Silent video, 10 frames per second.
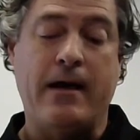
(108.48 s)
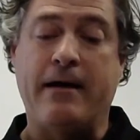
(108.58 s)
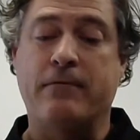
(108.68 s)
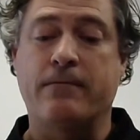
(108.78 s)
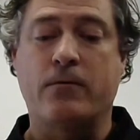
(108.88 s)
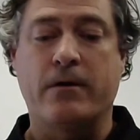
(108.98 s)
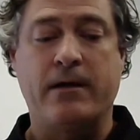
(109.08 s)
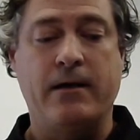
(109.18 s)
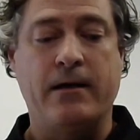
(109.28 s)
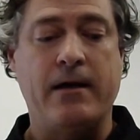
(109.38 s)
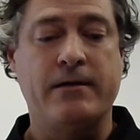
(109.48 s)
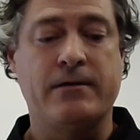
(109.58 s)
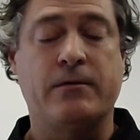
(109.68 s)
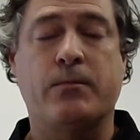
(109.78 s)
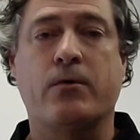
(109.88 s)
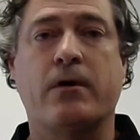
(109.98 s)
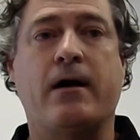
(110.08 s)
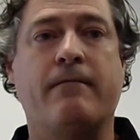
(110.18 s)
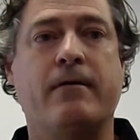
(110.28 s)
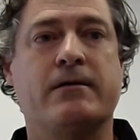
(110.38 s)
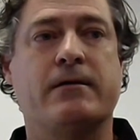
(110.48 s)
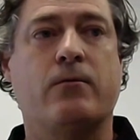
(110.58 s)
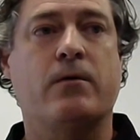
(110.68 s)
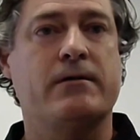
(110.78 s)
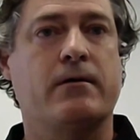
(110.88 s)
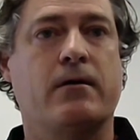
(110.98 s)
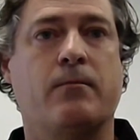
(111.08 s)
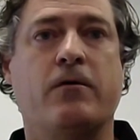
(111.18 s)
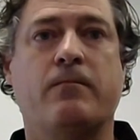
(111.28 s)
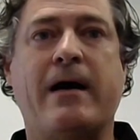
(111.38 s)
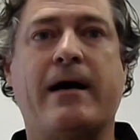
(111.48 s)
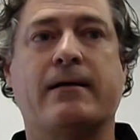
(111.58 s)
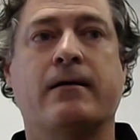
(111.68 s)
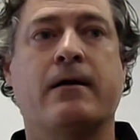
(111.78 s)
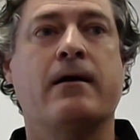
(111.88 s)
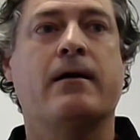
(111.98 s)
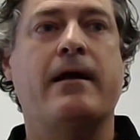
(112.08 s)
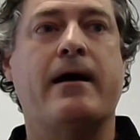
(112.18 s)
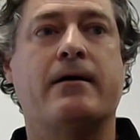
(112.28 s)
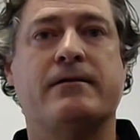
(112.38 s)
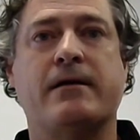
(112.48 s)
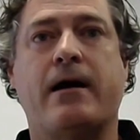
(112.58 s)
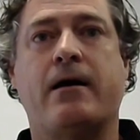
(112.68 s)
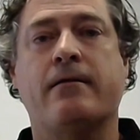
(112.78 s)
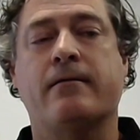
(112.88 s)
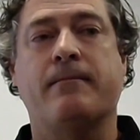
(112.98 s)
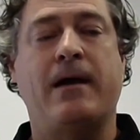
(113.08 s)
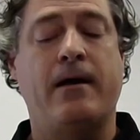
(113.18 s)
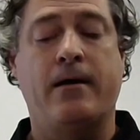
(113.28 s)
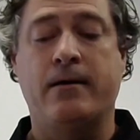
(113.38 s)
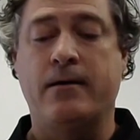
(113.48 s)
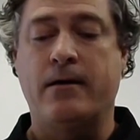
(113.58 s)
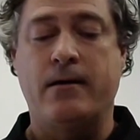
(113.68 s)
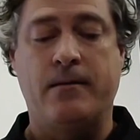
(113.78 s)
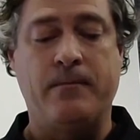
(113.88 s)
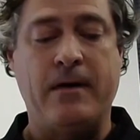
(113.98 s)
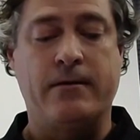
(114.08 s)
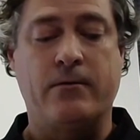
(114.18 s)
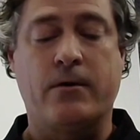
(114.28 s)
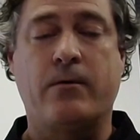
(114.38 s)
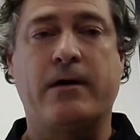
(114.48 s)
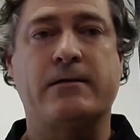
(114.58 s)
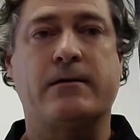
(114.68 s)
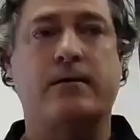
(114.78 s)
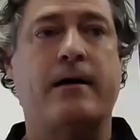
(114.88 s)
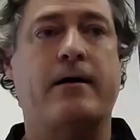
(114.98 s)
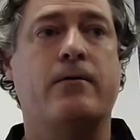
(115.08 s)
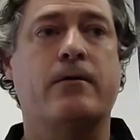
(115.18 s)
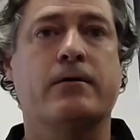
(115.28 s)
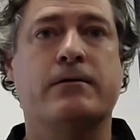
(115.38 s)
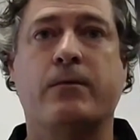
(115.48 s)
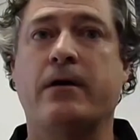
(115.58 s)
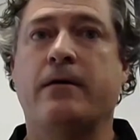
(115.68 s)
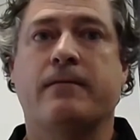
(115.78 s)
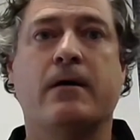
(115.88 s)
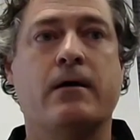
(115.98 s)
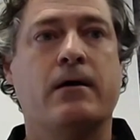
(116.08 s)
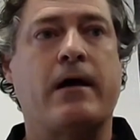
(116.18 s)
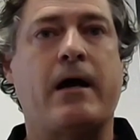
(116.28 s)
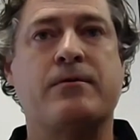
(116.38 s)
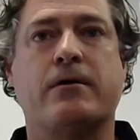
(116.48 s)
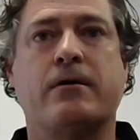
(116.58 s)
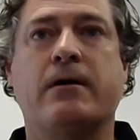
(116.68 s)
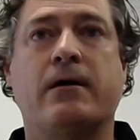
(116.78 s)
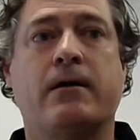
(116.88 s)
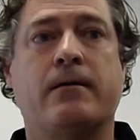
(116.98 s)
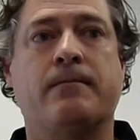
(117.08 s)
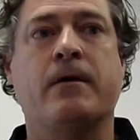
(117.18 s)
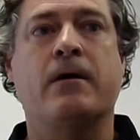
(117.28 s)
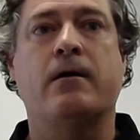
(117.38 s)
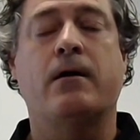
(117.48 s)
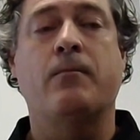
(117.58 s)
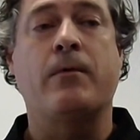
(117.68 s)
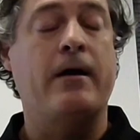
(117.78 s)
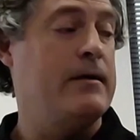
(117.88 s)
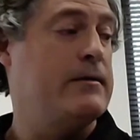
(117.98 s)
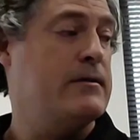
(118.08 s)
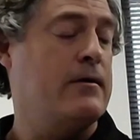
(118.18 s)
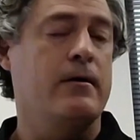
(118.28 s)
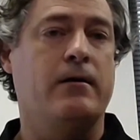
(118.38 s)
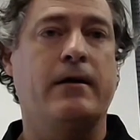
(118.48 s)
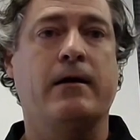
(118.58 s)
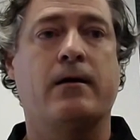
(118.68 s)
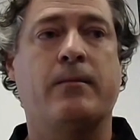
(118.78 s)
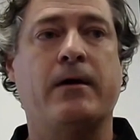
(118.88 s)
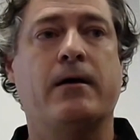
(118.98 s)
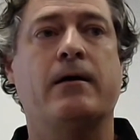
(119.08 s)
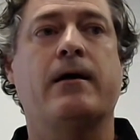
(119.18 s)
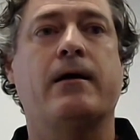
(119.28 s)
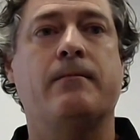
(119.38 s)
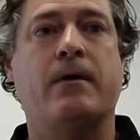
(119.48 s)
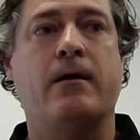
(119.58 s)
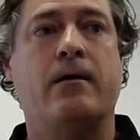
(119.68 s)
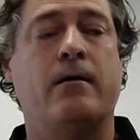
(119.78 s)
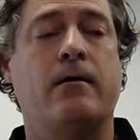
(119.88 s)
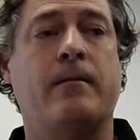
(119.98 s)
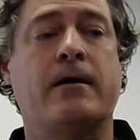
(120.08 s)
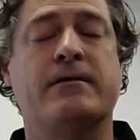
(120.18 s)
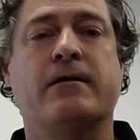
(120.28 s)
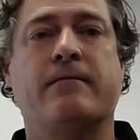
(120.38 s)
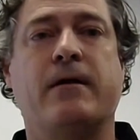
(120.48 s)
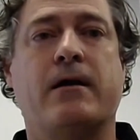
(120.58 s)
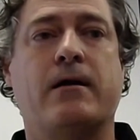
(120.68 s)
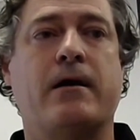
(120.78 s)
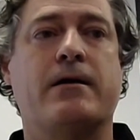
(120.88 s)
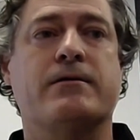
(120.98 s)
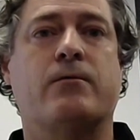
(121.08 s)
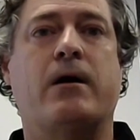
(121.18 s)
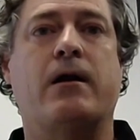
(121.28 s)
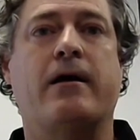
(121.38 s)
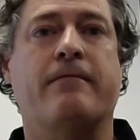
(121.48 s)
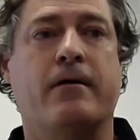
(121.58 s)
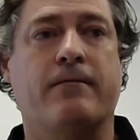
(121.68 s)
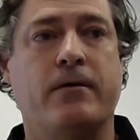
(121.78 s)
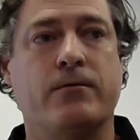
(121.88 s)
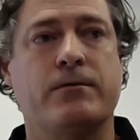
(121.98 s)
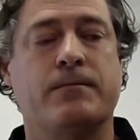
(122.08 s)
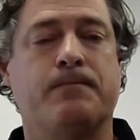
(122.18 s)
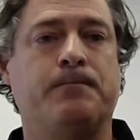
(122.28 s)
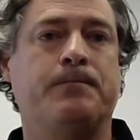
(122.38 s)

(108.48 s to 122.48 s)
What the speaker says: after 14 days, it was pretty obvious it wasn't going to move back down south. And at the request of the landowners, we've captured it, and it's currently in a pen at our Sevilleta National Wildlife Refuge.